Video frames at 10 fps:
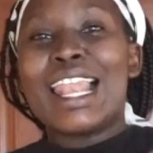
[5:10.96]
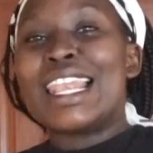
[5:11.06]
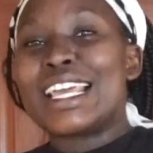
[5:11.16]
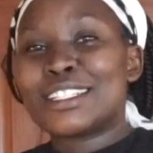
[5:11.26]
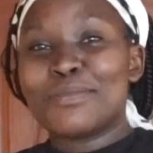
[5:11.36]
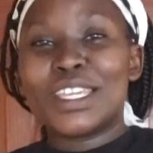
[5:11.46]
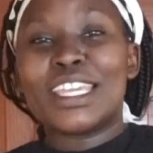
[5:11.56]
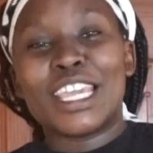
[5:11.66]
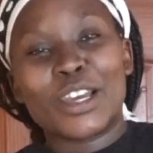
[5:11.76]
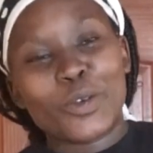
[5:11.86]
let me
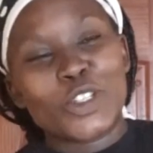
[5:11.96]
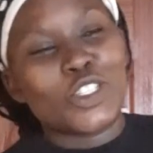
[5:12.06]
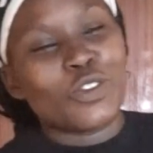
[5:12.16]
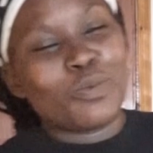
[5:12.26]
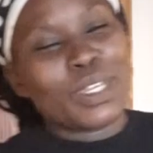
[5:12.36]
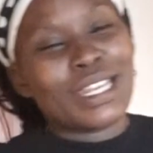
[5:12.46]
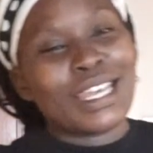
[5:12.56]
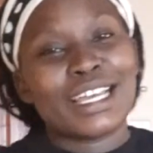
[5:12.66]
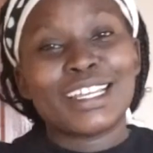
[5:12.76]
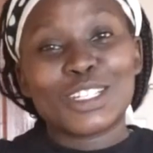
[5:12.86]
hear what you've been
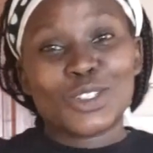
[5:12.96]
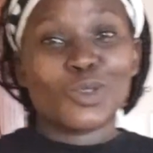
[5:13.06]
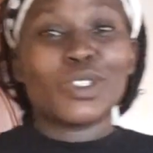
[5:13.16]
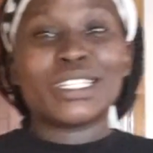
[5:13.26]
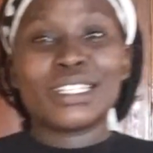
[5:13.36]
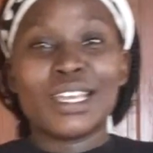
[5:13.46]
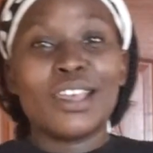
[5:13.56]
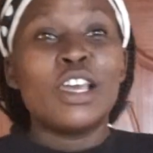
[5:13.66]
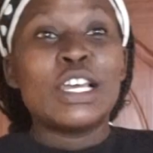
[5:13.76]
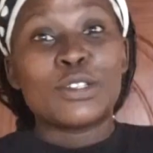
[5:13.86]
doing
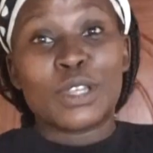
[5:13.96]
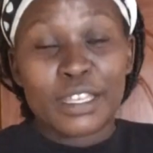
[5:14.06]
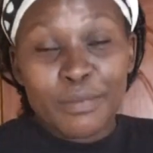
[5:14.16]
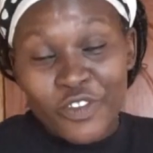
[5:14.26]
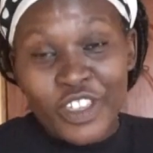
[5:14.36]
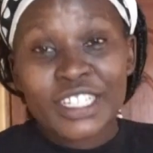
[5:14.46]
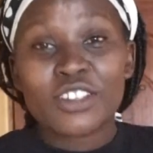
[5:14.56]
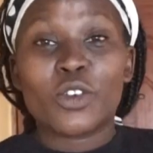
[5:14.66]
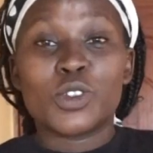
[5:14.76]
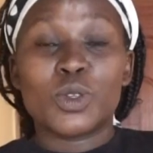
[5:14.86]
to keep
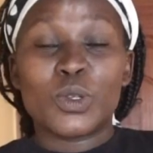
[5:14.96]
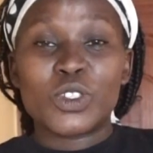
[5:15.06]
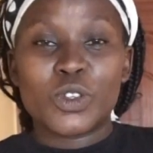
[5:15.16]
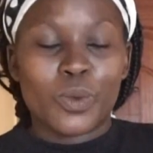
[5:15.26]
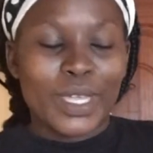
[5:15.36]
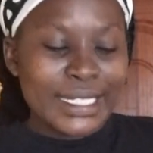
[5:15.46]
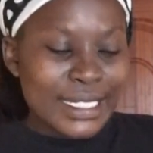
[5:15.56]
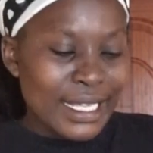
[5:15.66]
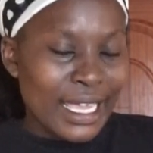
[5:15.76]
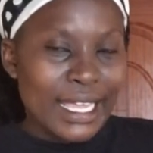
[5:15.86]
fit or to lose your
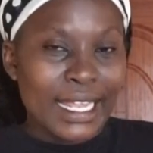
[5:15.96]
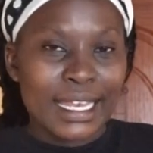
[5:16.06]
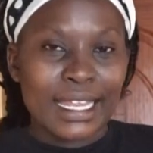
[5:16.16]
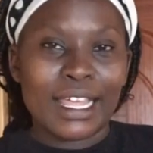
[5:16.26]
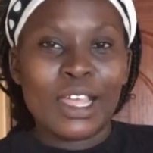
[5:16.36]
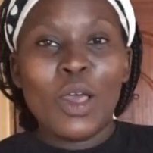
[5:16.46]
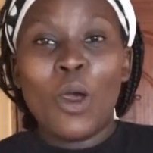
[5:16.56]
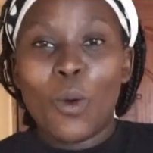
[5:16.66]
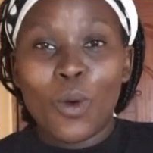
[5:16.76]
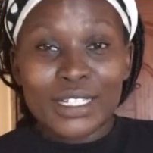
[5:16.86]
weight, and
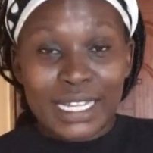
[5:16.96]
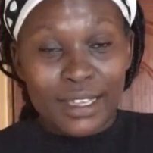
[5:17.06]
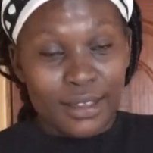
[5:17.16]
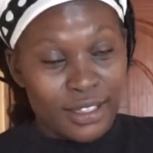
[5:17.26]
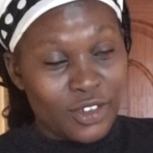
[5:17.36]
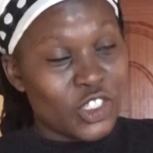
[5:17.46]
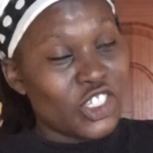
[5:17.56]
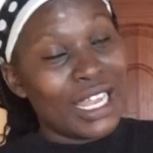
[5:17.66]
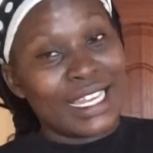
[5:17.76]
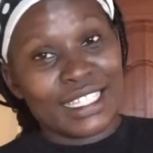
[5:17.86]
what are your
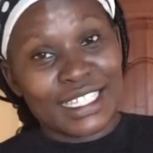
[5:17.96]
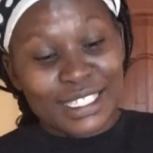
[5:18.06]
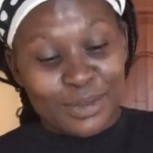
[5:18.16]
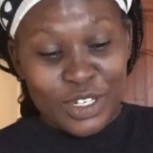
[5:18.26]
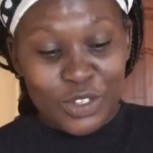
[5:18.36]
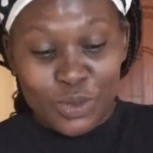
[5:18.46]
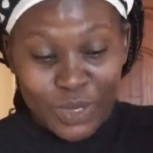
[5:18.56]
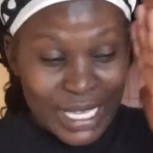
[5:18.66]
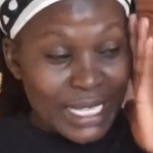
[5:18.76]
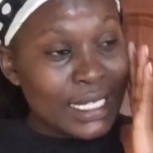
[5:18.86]
challenges when you're
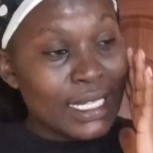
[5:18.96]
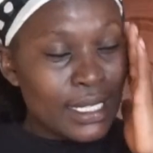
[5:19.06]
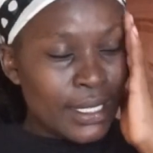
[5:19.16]
doing it.